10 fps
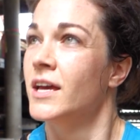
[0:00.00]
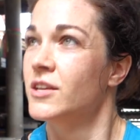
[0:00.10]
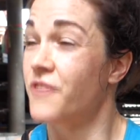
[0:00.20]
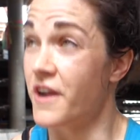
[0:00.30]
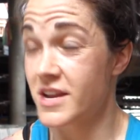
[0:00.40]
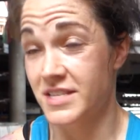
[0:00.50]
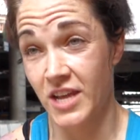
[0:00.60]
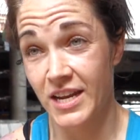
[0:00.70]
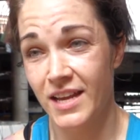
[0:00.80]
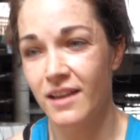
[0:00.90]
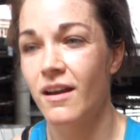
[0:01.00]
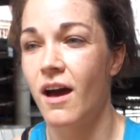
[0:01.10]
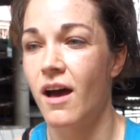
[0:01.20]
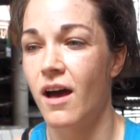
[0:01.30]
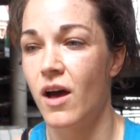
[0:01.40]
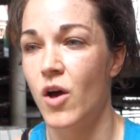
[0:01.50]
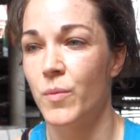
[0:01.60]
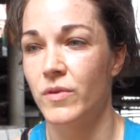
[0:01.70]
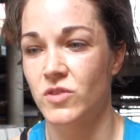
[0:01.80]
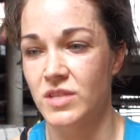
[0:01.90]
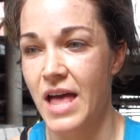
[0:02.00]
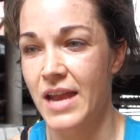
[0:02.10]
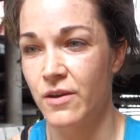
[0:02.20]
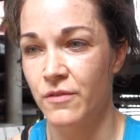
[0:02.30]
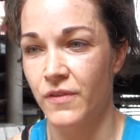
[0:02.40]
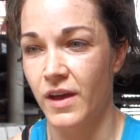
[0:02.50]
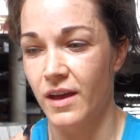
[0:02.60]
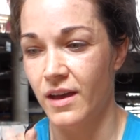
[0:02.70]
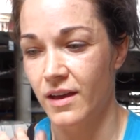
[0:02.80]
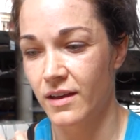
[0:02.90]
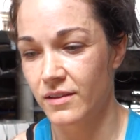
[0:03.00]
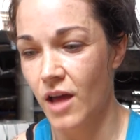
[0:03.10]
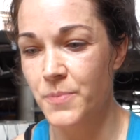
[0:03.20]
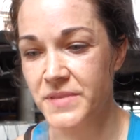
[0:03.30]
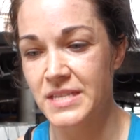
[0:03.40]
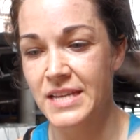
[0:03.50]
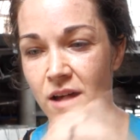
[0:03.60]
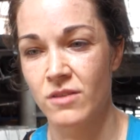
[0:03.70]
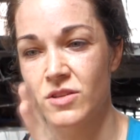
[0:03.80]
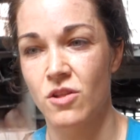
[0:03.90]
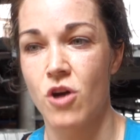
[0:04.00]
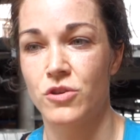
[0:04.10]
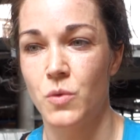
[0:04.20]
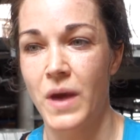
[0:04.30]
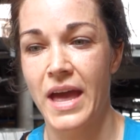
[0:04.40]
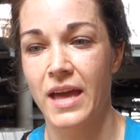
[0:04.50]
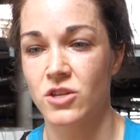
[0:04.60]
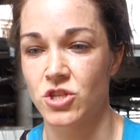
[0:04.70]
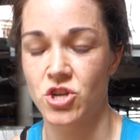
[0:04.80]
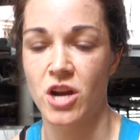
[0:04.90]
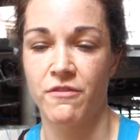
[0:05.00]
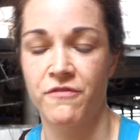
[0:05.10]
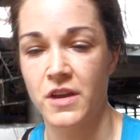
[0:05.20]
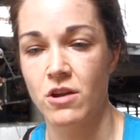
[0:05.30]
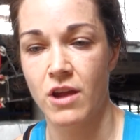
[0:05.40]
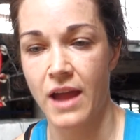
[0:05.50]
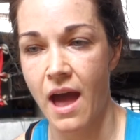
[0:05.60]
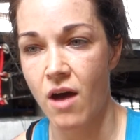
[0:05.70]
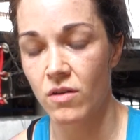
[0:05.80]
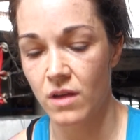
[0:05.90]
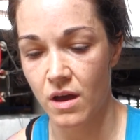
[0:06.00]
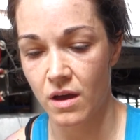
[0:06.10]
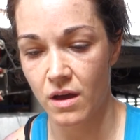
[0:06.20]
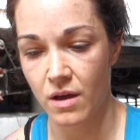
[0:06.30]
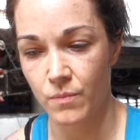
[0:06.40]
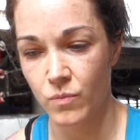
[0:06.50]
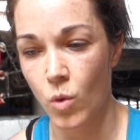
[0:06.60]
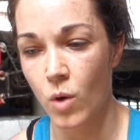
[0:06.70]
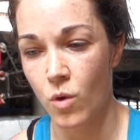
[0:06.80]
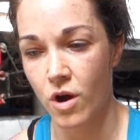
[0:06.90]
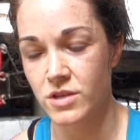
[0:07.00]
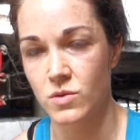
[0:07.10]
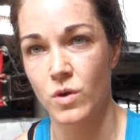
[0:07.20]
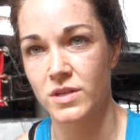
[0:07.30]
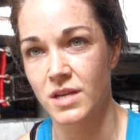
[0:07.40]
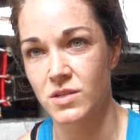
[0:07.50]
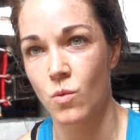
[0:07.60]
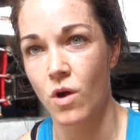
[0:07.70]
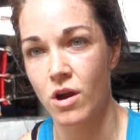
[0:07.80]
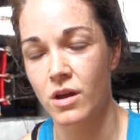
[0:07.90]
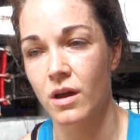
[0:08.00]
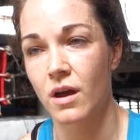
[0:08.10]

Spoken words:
it's very exciting. There's a lot of ups and downs along the way, and just trying to figuring out what works and what doesn't work.